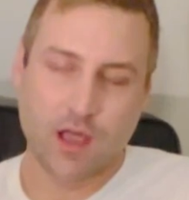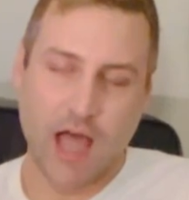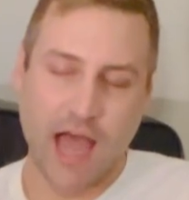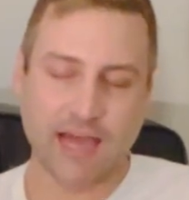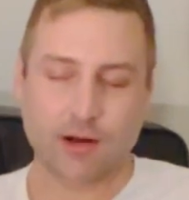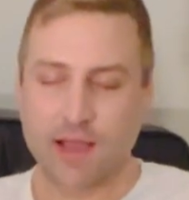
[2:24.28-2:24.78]

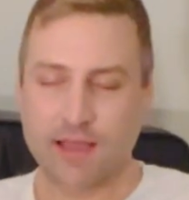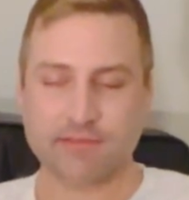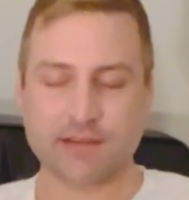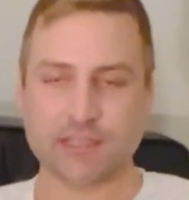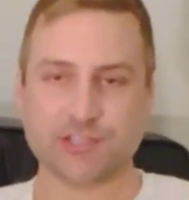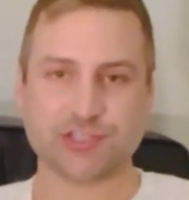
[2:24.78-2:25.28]
I don't have
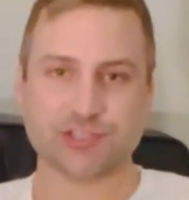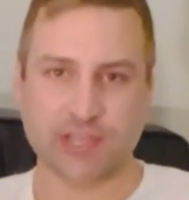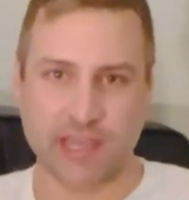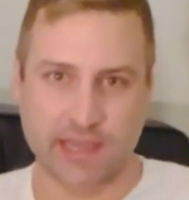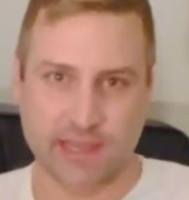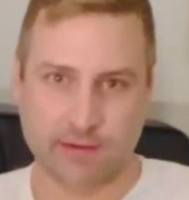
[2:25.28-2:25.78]
any
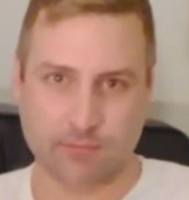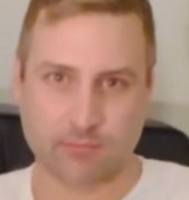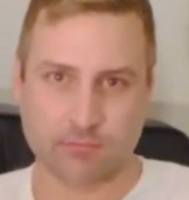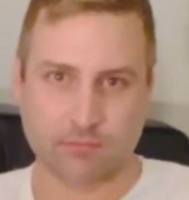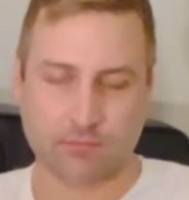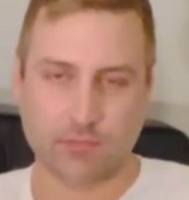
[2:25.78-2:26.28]
shame
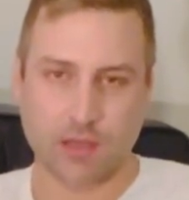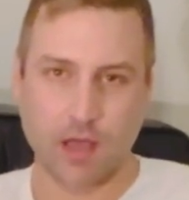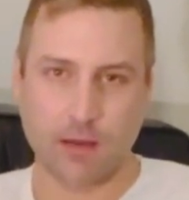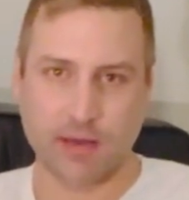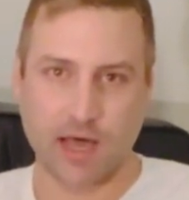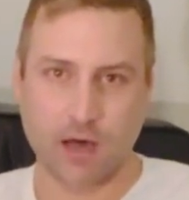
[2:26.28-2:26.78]

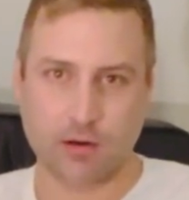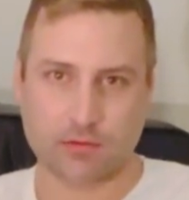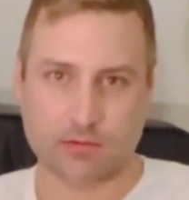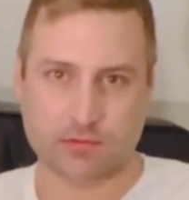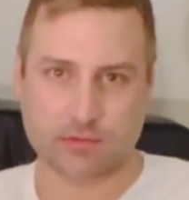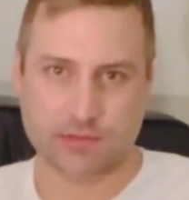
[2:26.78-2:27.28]

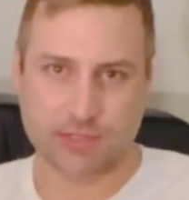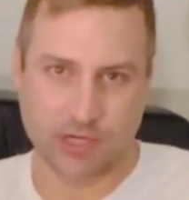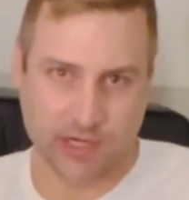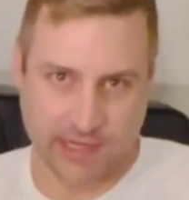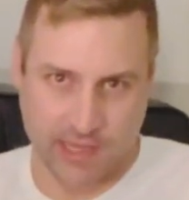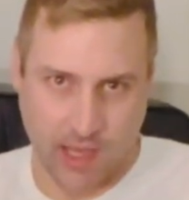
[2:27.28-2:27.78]
about
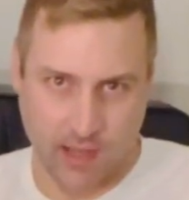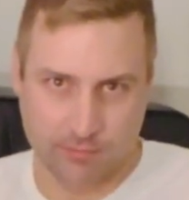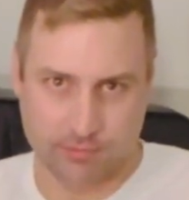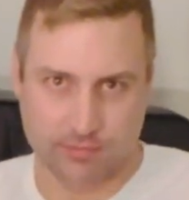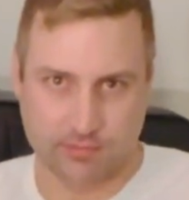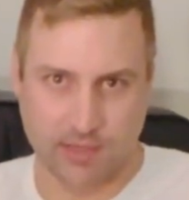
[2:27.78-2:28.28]
turning
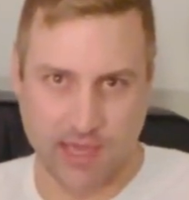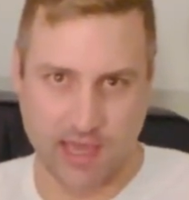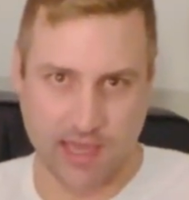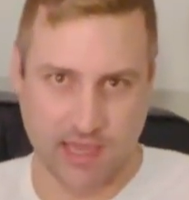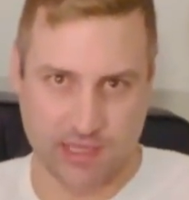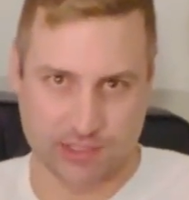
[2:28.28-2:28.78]
up at
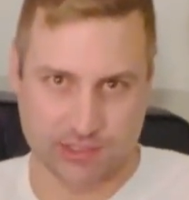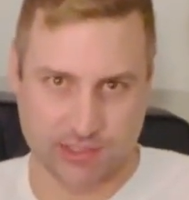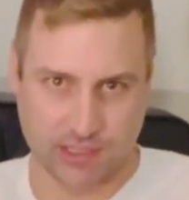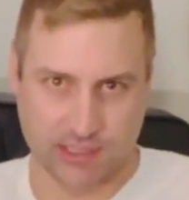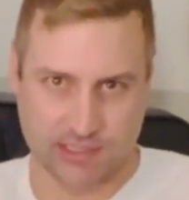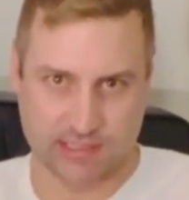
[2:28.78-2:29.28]
age
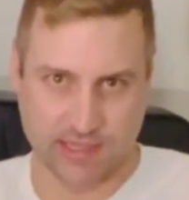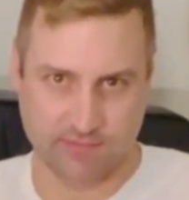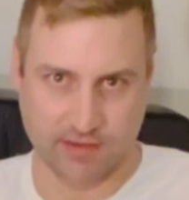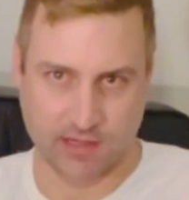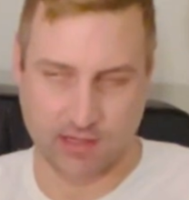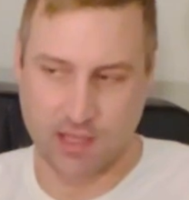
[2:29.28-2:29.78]

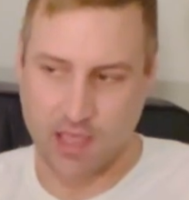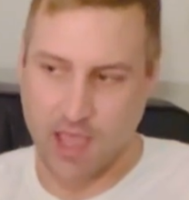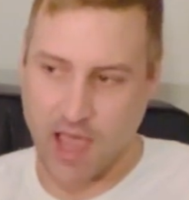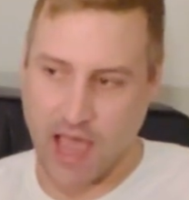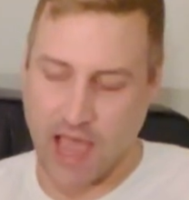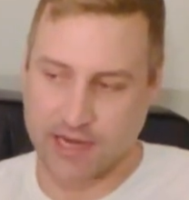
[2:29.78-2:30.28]
37.
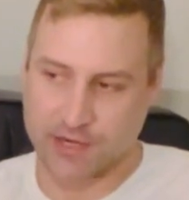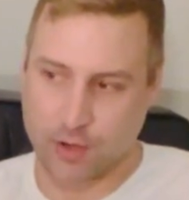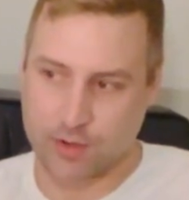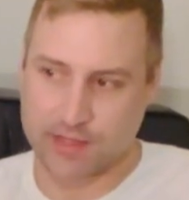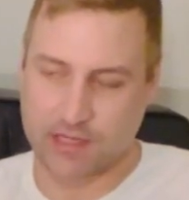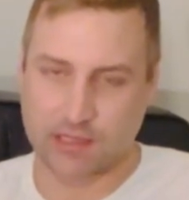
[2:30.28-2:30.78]
I know
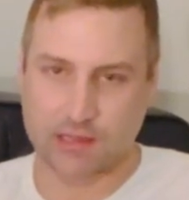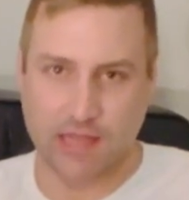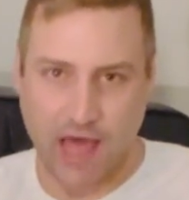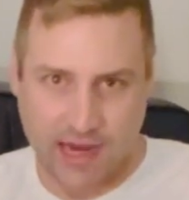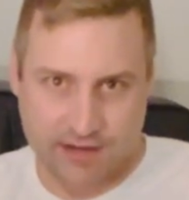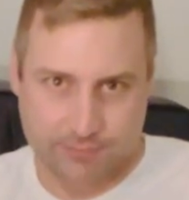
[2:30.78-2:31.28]
that a
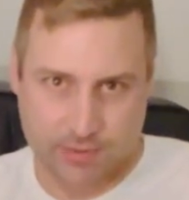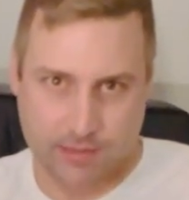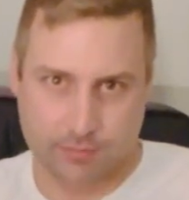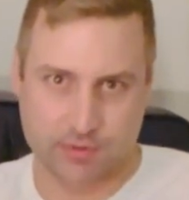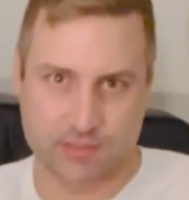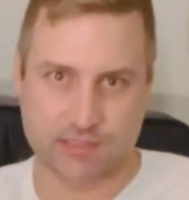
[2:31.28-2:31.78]
lot of
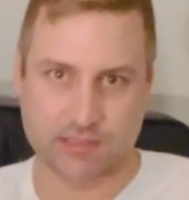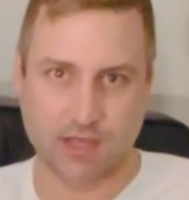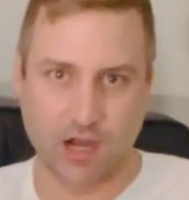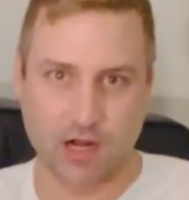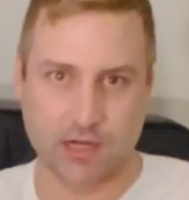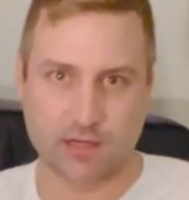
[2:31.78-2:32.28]
people
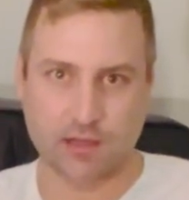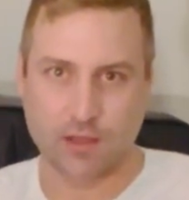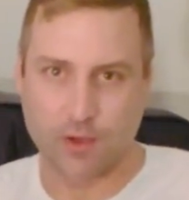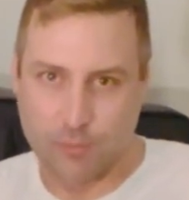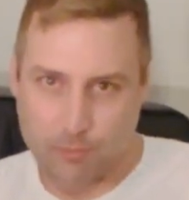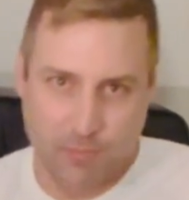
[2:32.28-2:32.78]
start
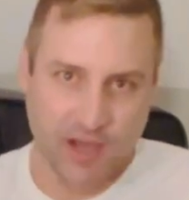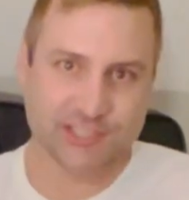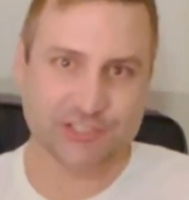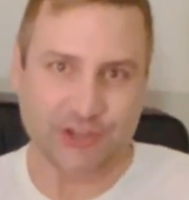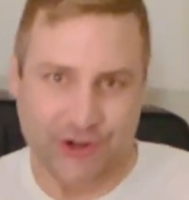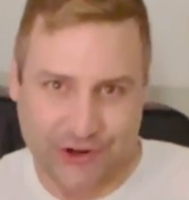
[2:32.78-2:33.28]

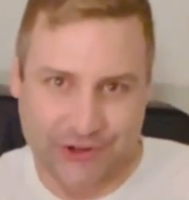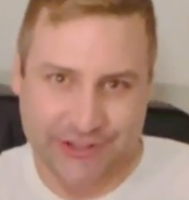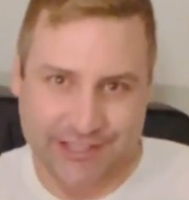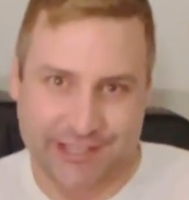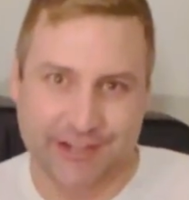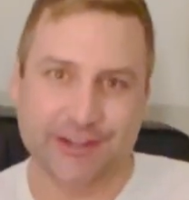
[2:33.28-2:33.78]
much
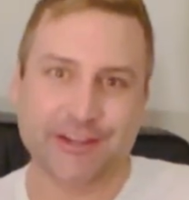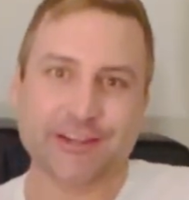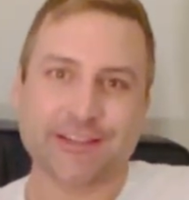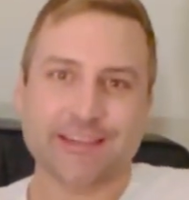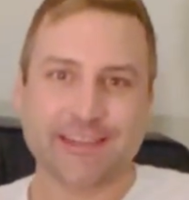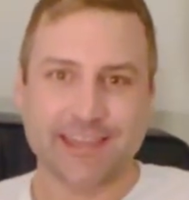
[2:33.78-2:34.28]
earlier
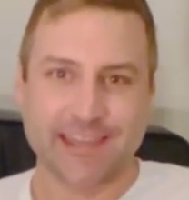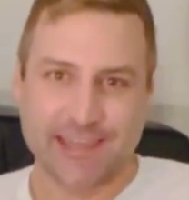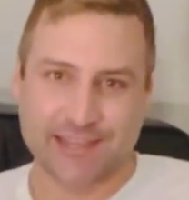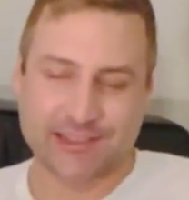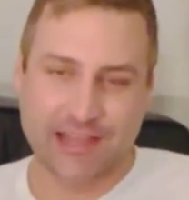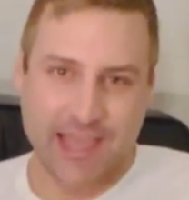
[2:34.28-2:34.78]

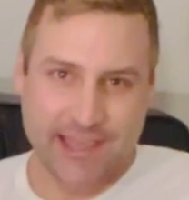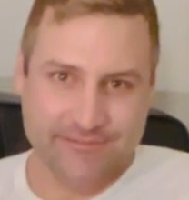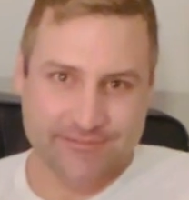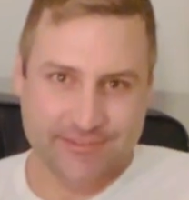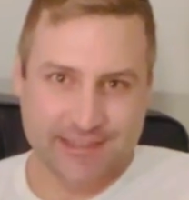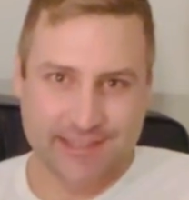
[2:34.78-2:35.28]
in life,
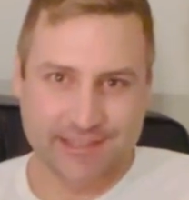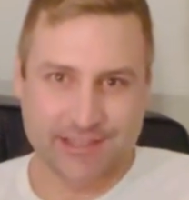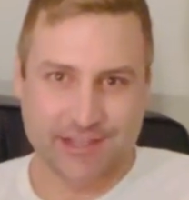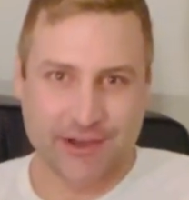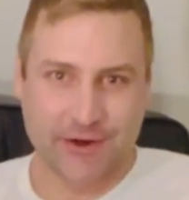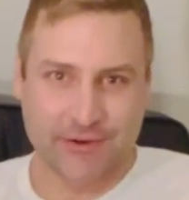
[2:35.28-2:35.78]
you
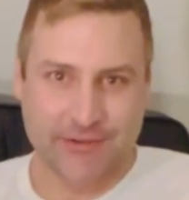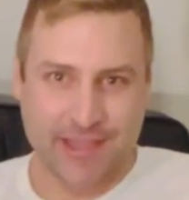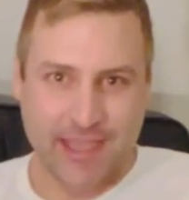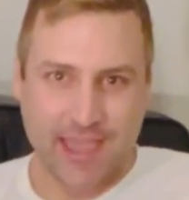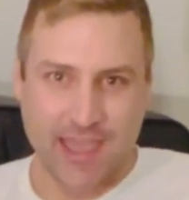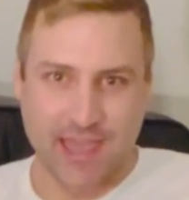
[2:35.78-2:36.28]
know,
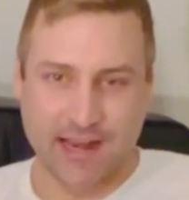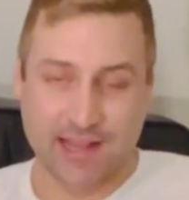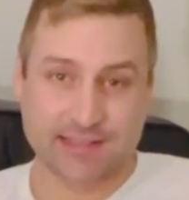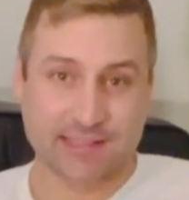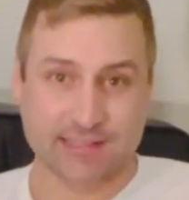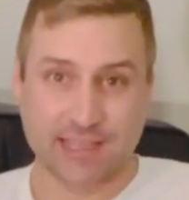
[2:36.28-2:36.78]
and I
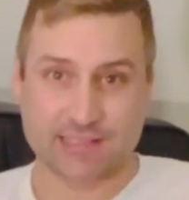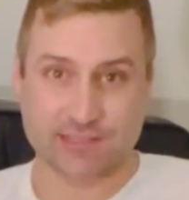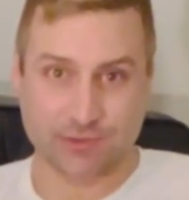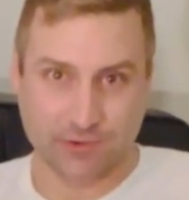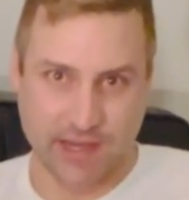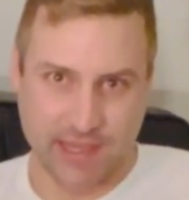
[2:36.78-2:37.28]
think that's
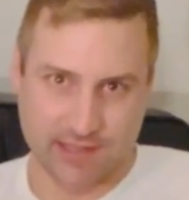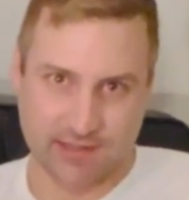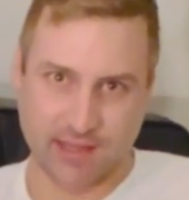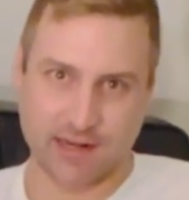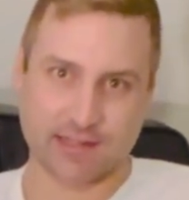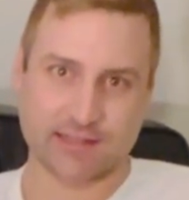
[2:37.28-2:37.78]
great.
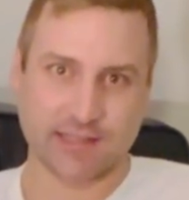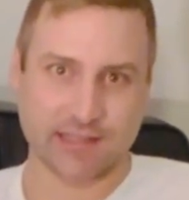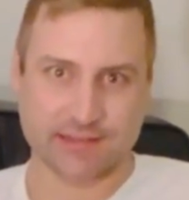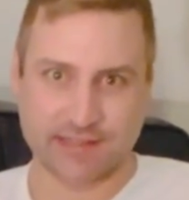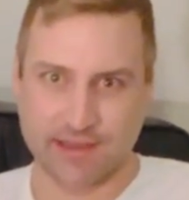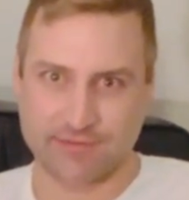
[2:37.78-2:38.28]
And I
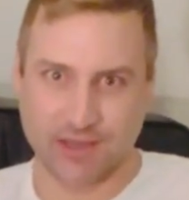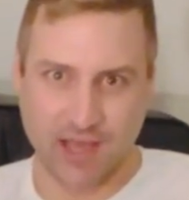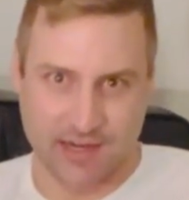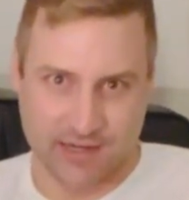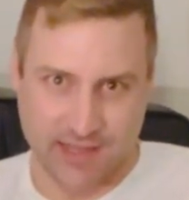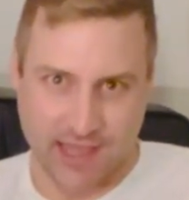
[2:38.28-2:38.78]
think they've
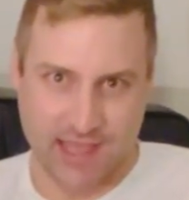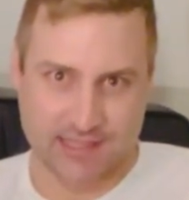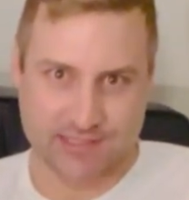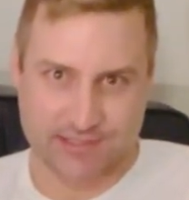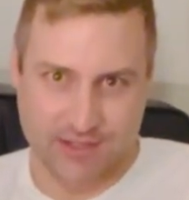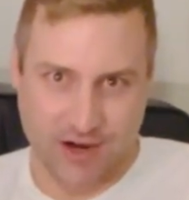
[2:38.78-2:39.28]
gotten a head
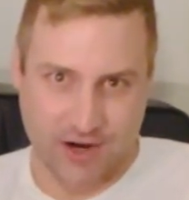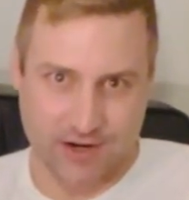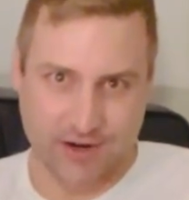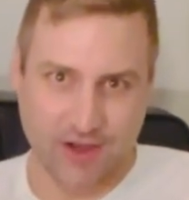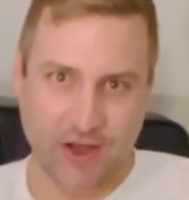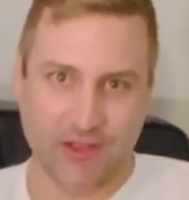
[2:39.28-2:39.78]

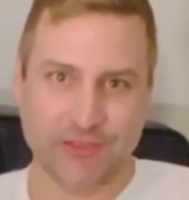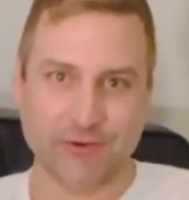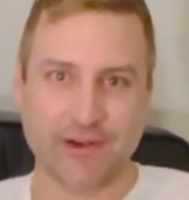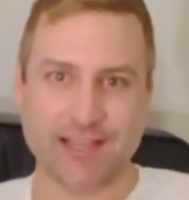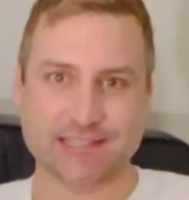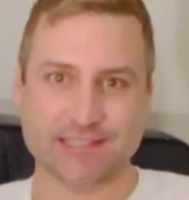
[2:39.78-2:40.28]
start on the
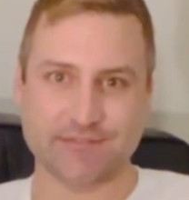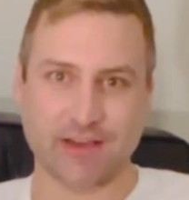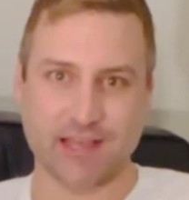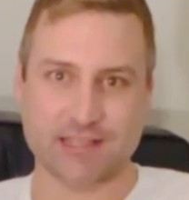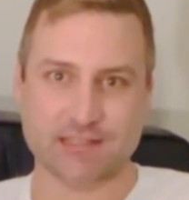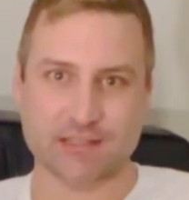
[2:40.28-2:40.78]
rest of
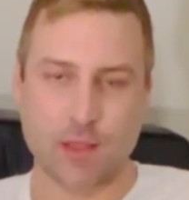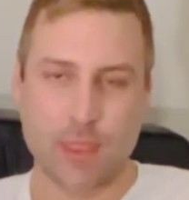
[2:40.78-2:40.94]
us.